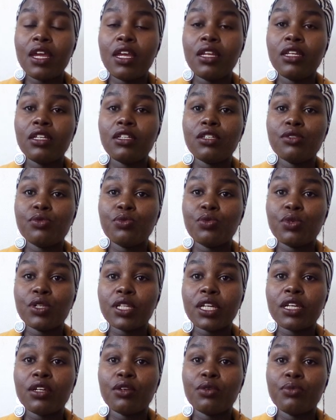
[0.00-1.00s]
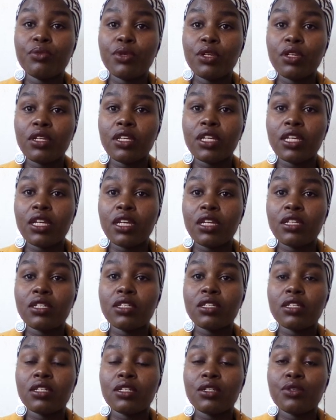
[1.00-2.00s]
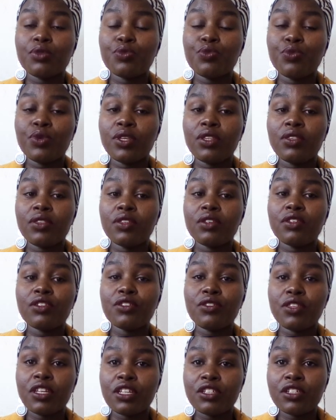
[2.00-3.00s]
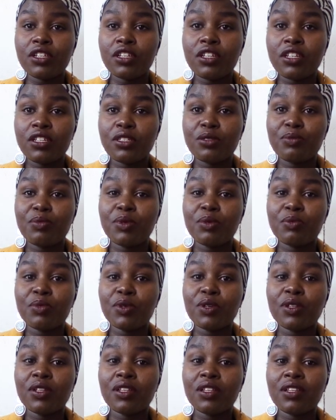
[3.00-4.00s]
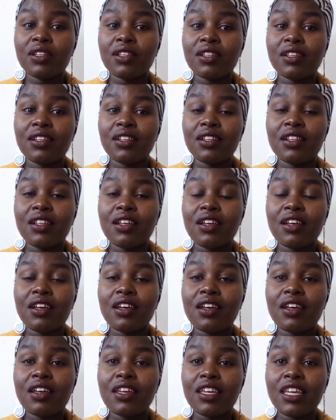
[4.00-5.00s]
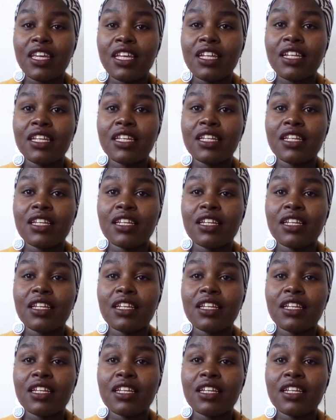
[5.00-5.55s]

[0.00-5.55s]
and it is what I communicate with the Chinese people in.